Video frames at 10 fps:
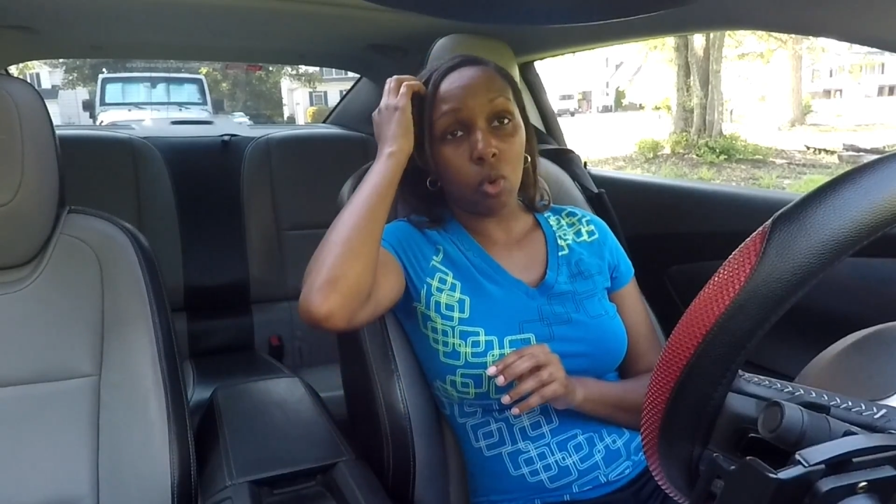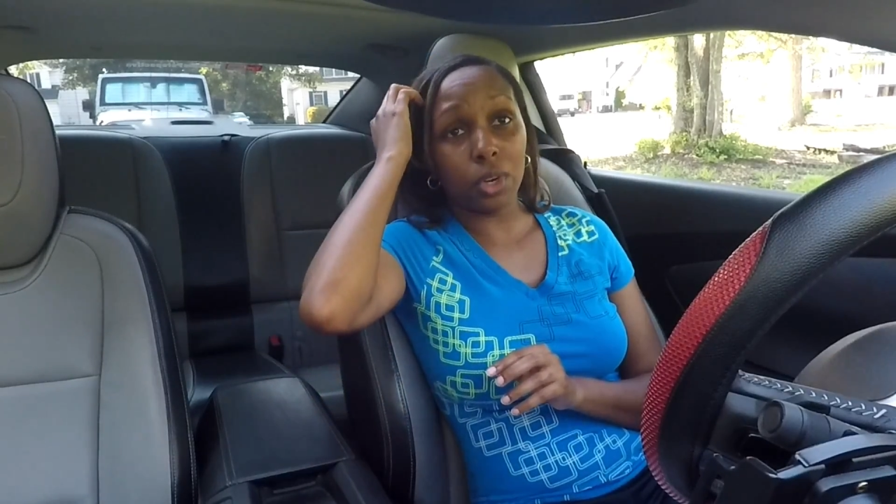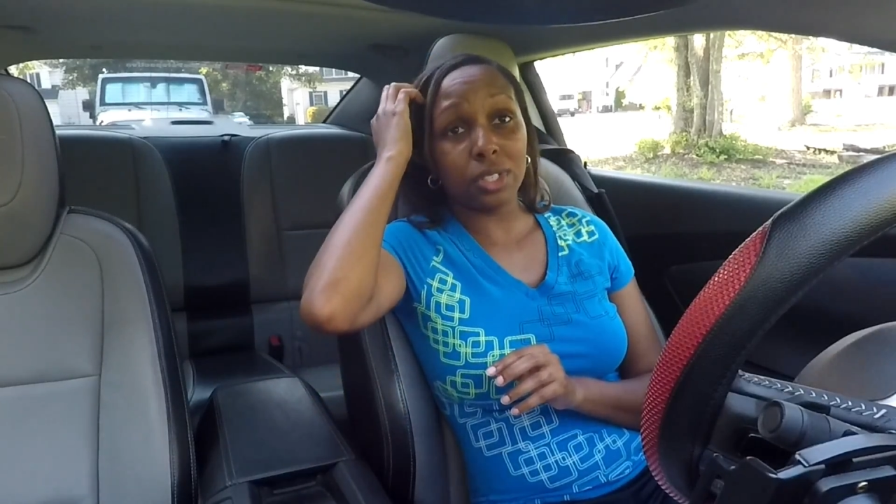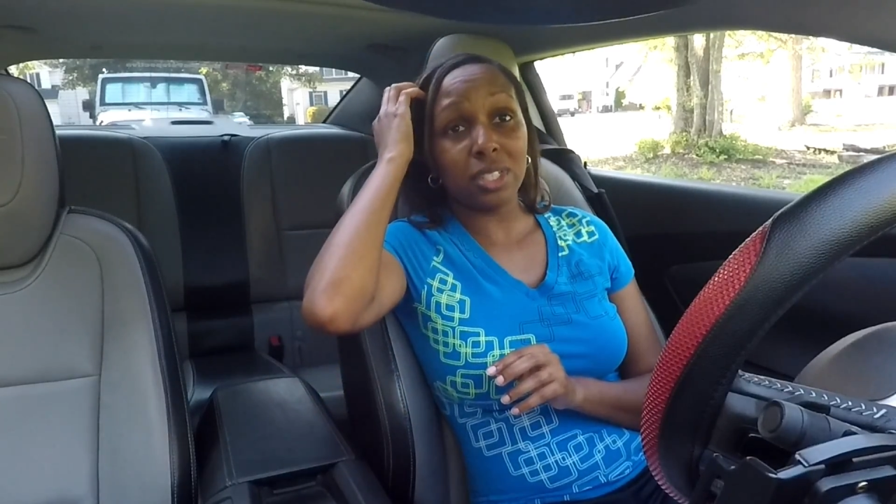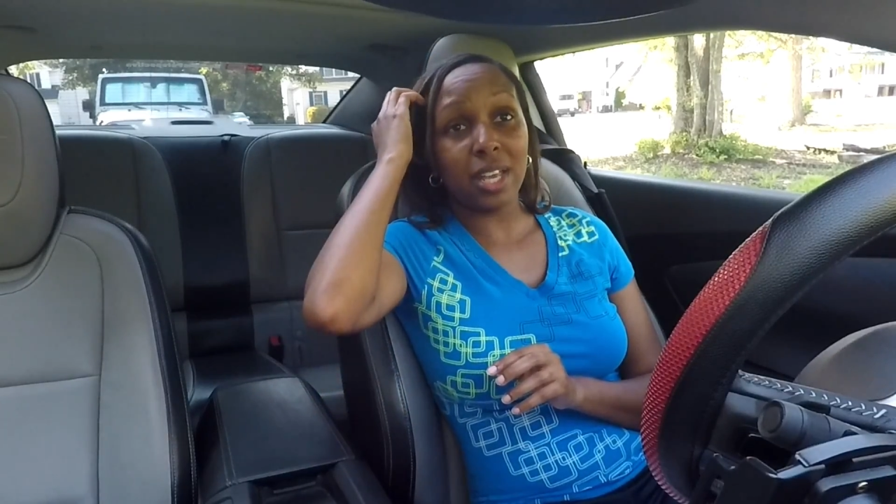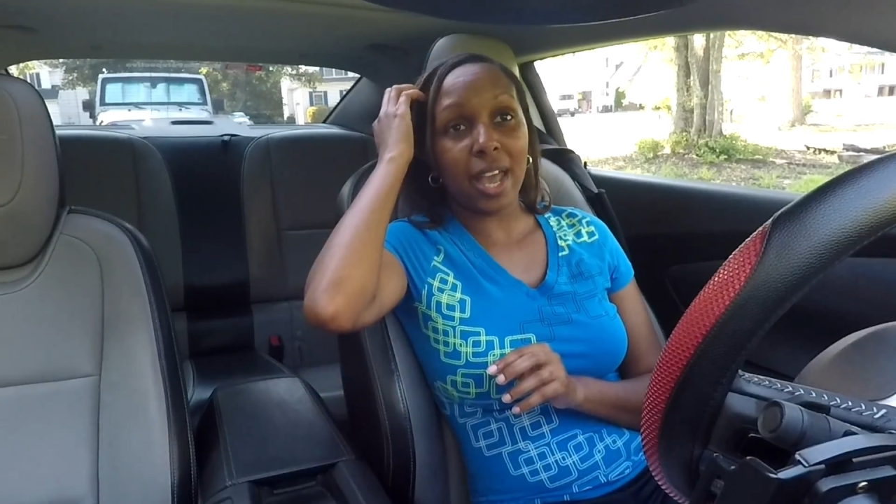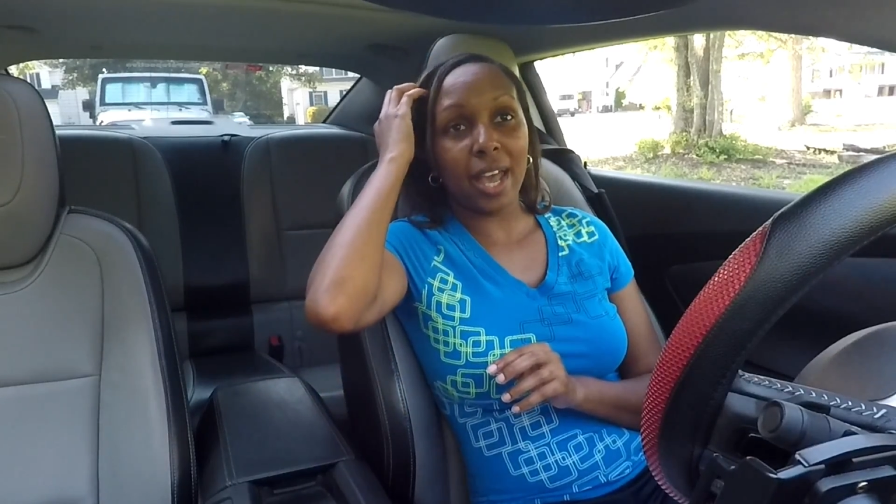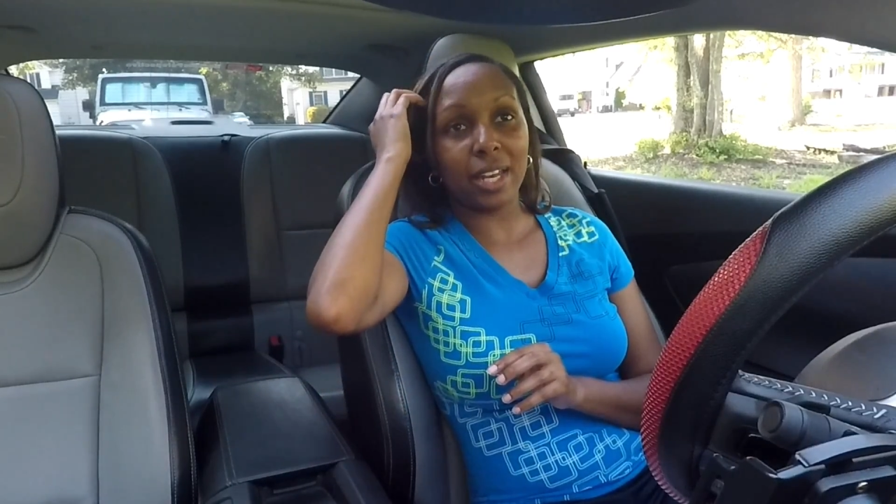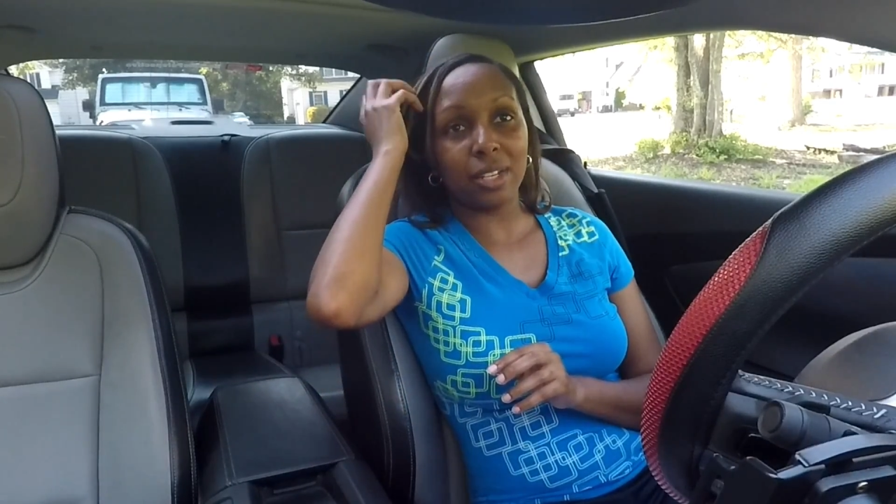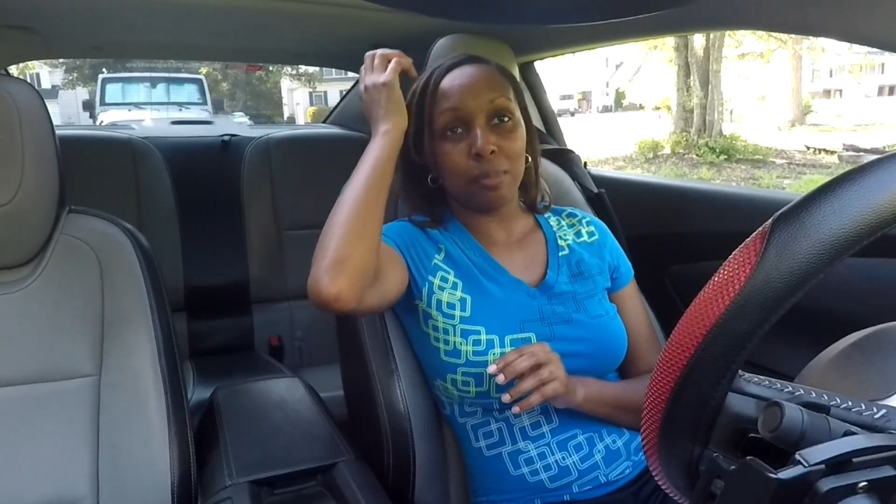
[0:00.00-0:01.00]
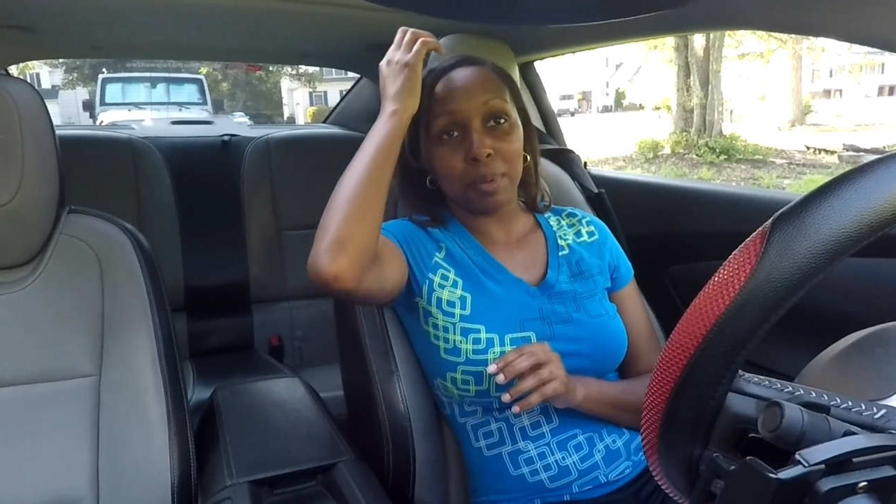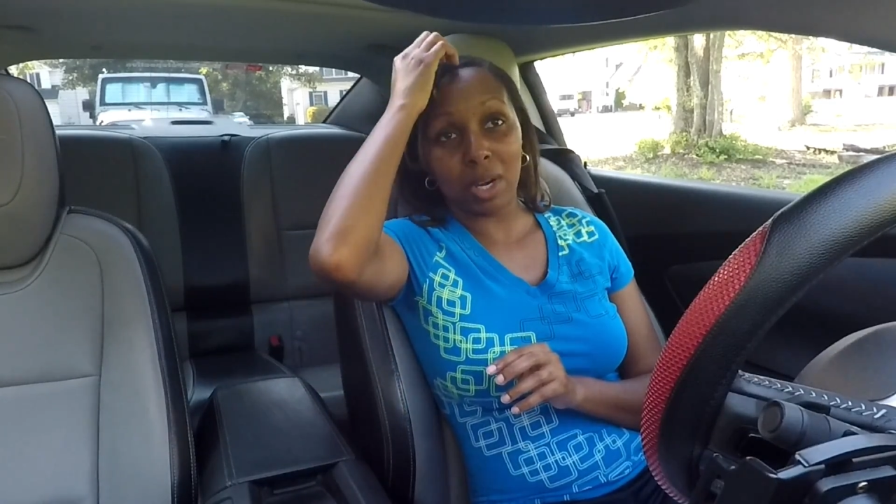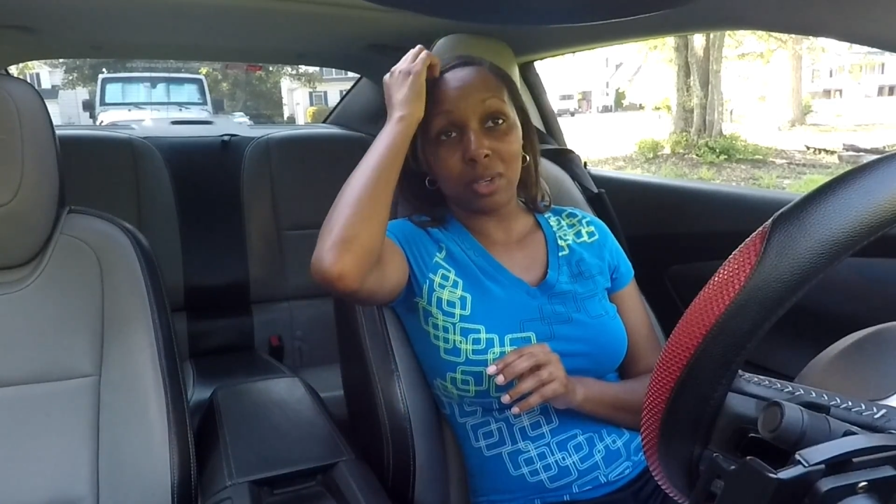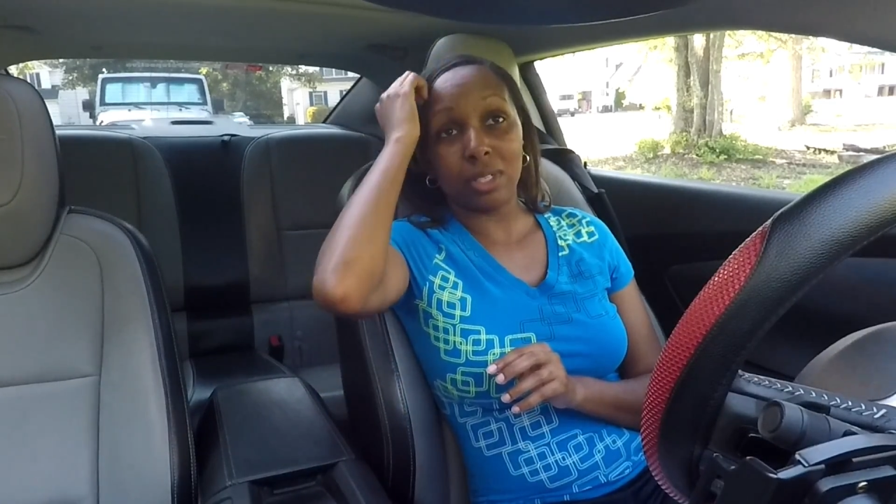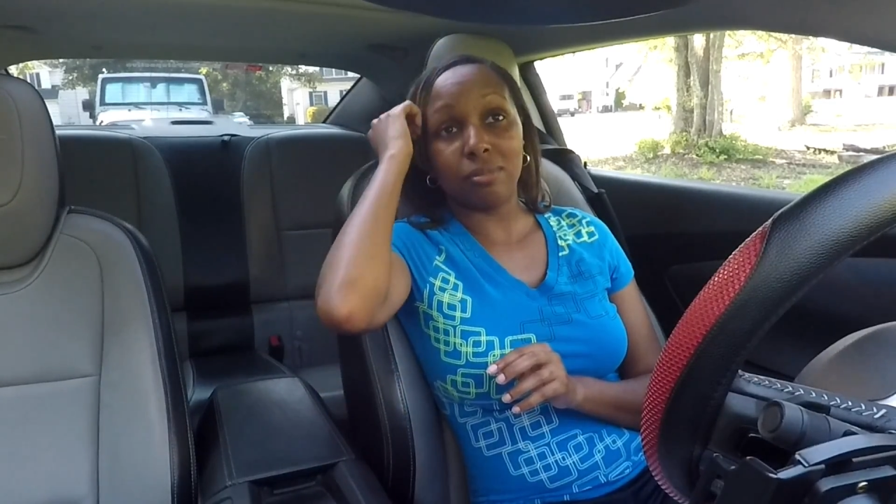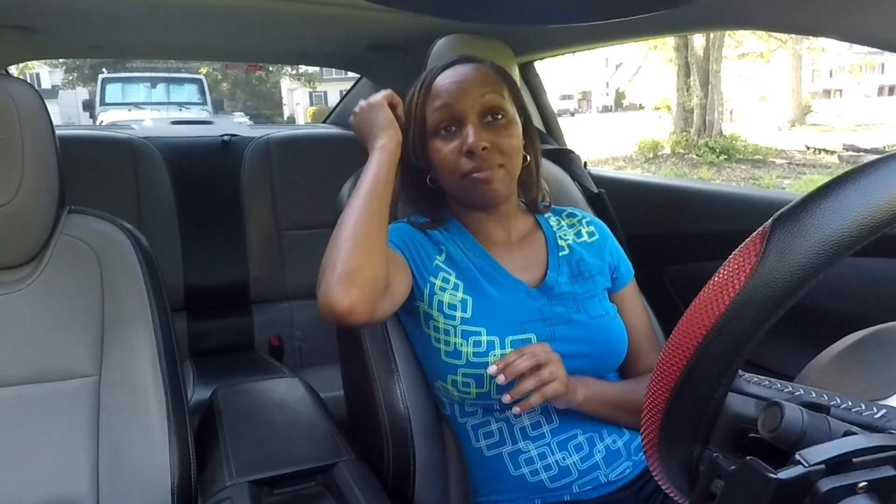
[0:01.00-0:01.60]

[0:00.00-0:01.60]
warranty added about,